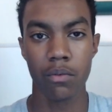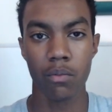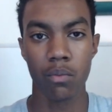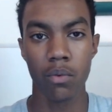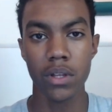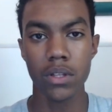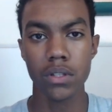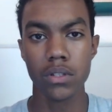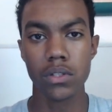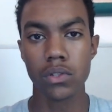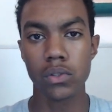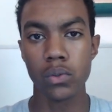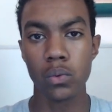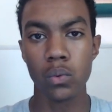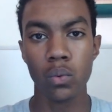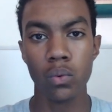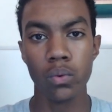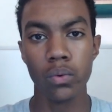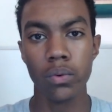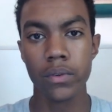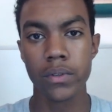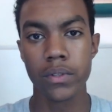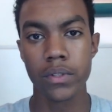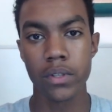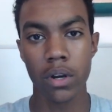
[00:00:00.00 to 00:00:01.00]
what
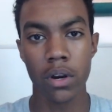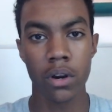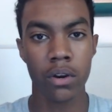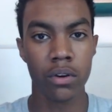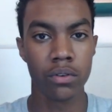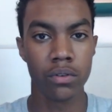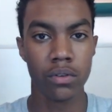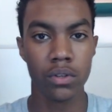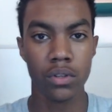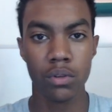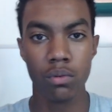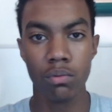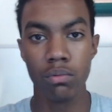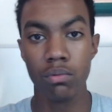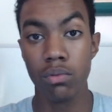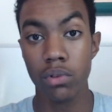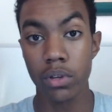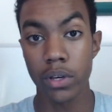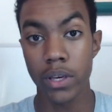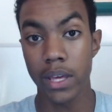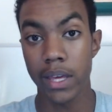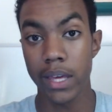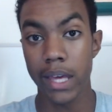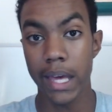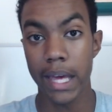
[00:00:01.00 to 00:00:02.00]
schools are you
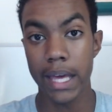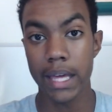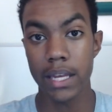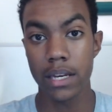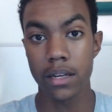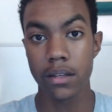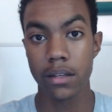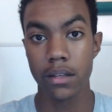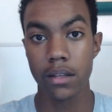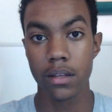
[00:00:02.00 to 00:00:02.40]
looking at?